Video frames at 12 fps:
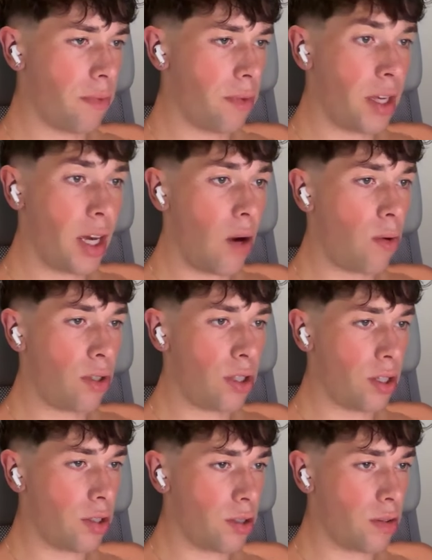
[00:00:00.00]
Yeah, which
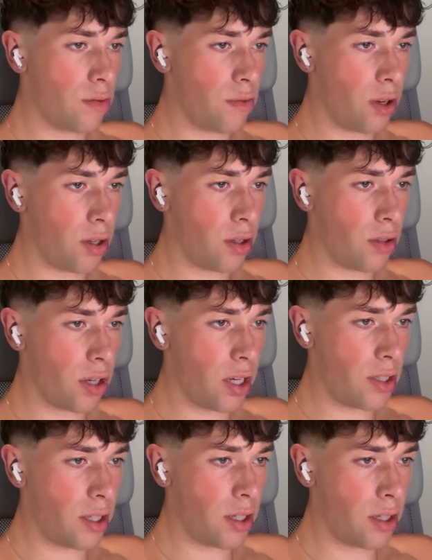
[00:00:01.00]
is fucking
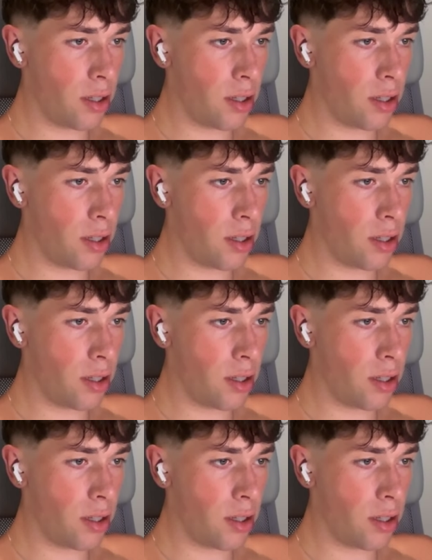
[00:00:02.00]
crazy.